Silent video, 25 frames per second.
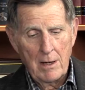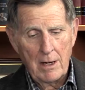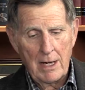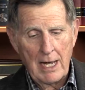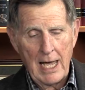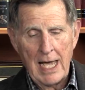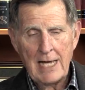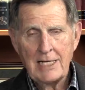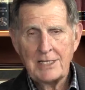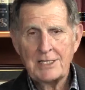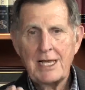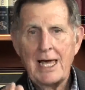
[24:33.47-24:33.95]

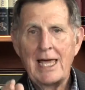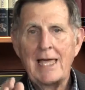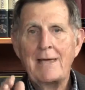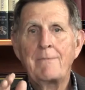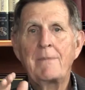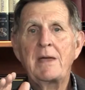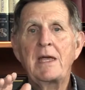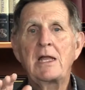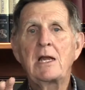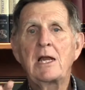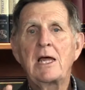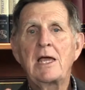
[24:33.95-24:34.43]
As a
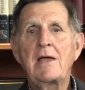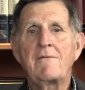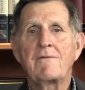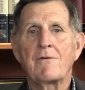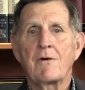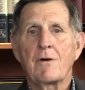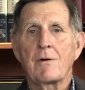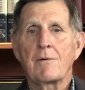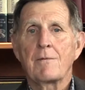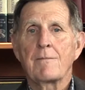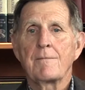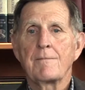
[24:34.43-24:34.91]

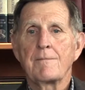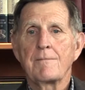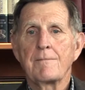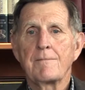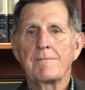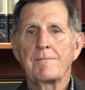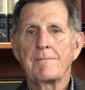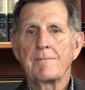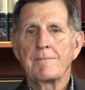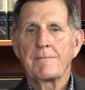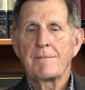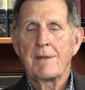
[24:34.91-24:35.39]
believer, mm
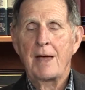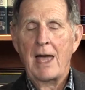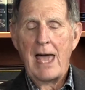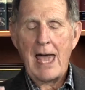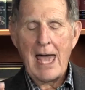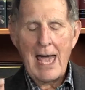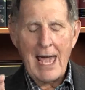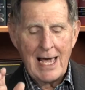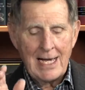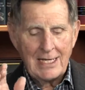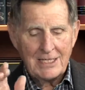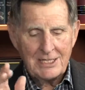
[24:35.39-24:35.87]
-hmm.
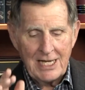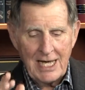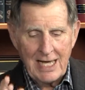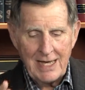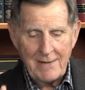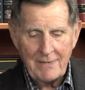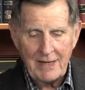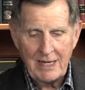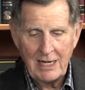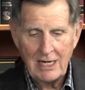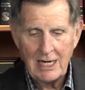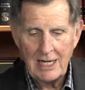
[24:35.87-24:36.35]
as a
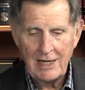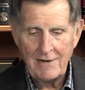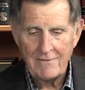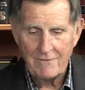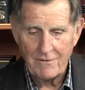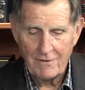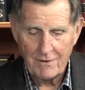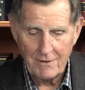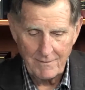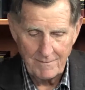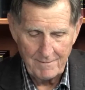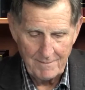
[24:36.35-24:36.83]

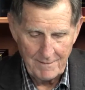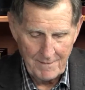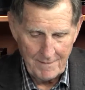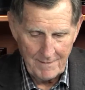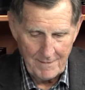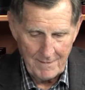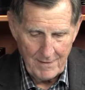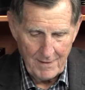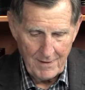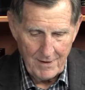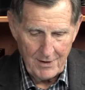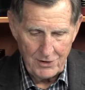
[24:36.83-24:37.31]
believer,
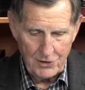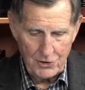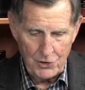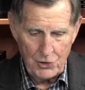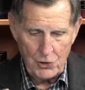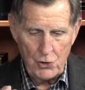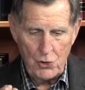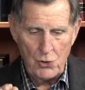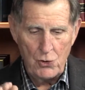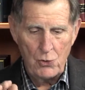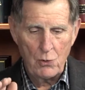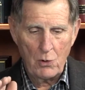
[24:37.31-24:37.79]

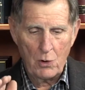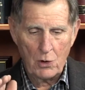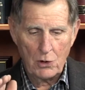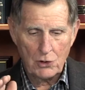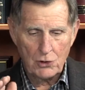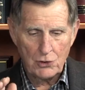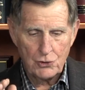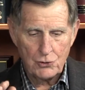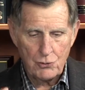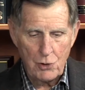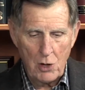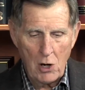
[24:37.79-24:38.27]
you are
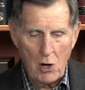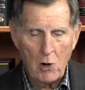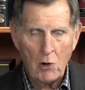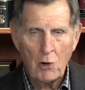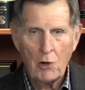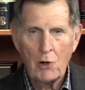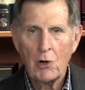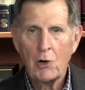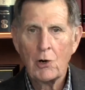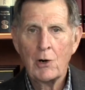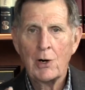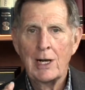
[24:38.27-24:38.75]

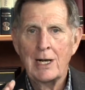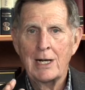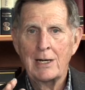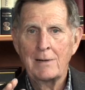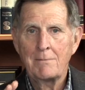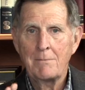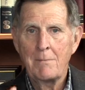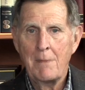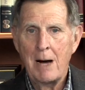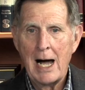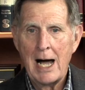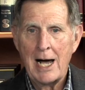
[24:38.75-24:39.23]
stronger
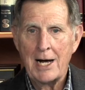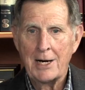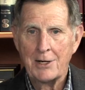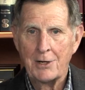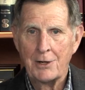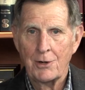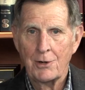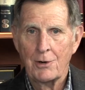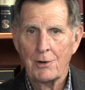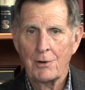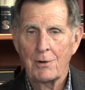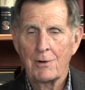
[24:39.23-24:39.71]
and
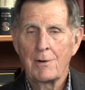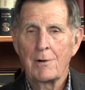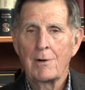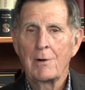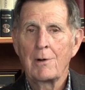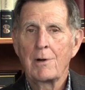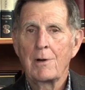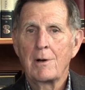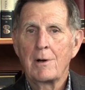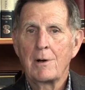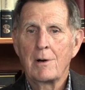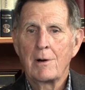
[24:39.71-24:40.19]
mightier
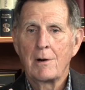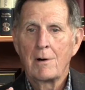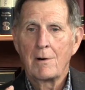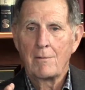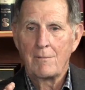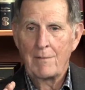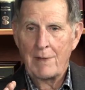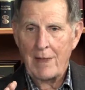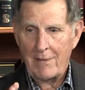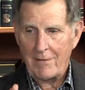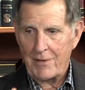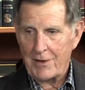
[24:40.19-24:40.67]

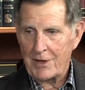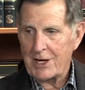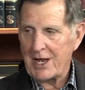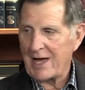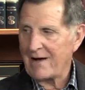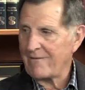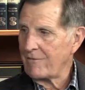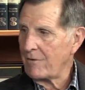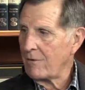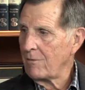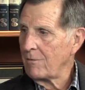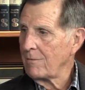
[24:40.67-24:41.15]
than the
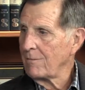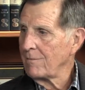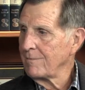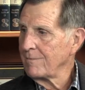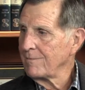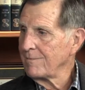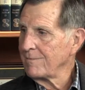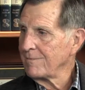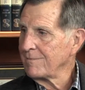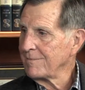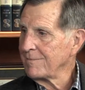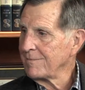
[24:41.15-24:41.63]
devil.
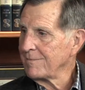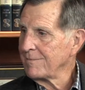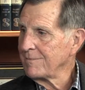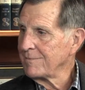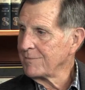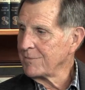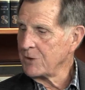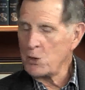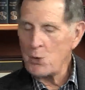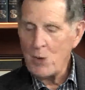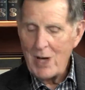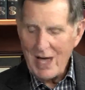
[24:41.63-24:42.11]
Mm -hmm.
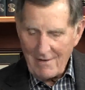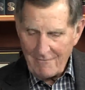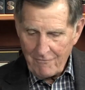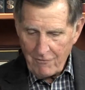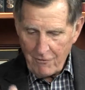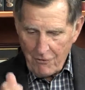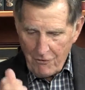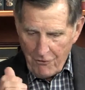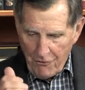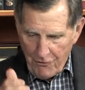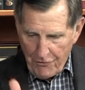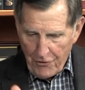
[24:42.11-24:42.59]
You have
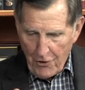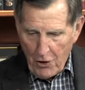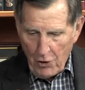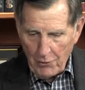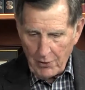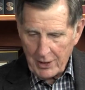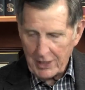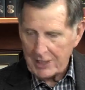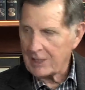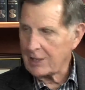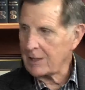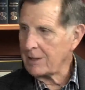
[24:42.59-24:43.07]

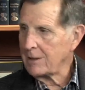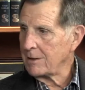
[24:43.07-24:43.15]
authority.